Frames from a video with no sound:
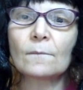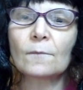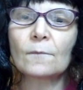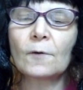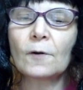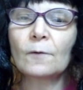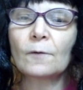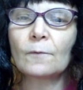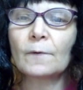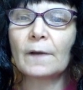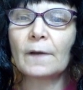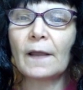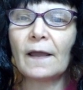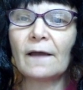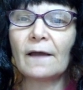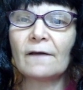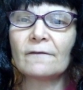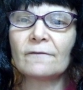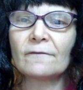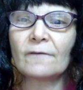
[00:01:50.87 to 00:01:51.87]
rook would
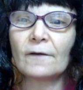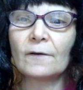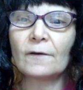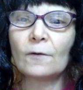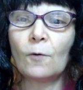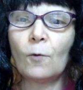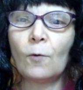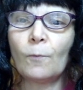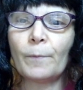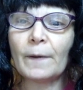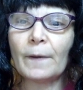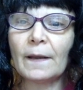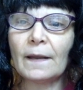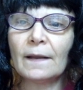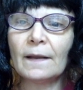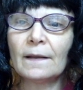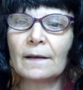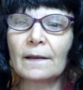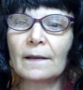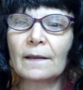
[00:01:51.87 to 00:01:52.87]
have an
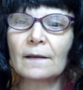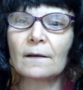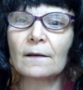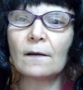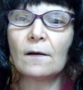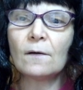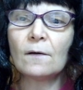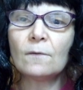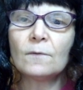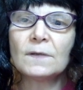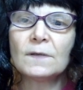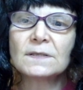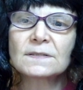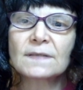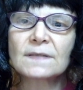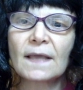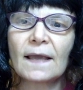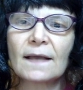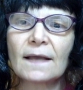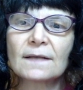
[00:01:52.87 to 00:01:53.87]
opening, and I can
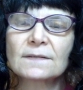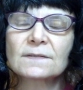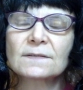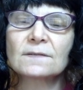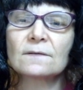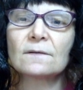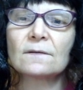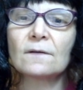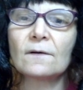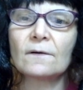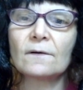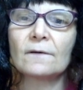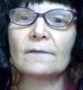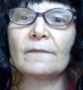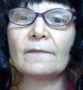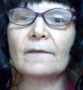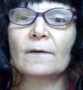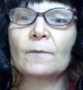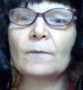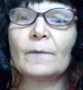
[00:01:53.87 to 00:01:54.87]
always castle
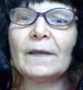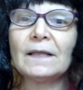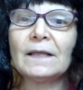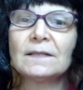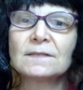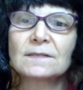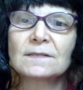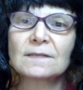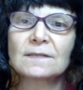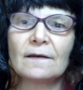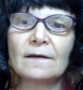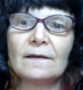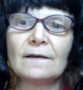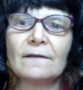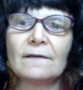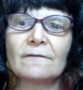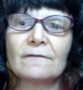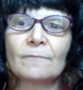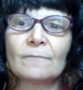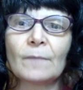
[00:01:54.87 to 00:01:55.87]
on the queen
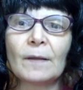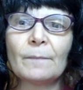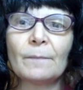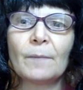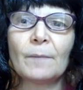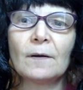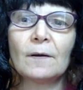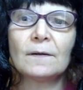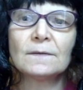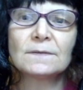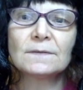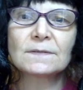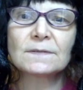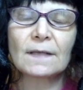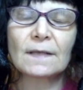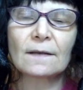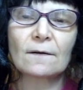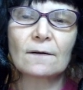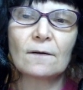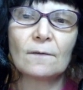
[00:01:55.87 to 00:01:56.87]
side if my
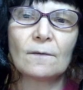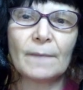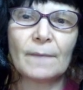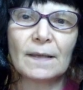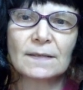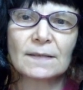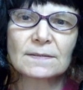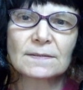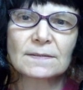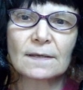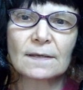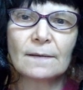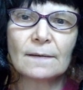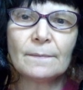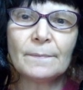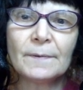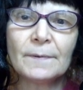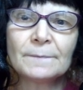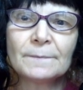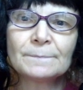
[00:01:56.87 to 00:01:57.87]
pawns get all messed
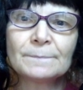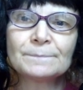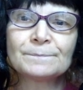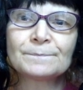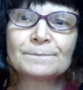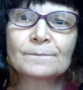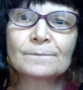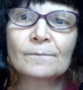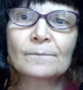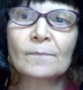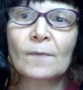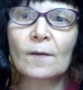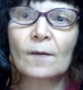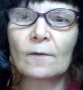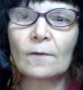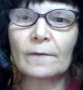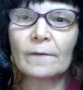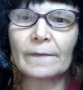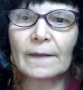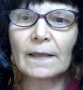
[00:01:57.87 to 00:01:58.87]
up
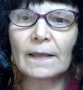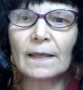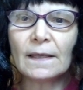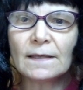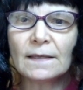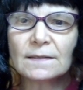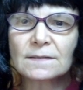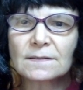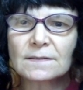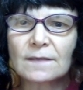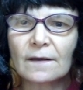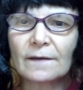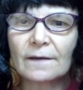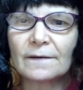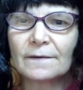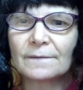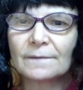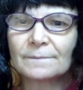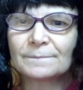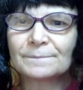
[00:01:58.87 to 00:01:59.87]
on the king
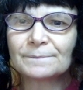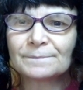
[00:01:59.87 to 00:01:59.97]
side.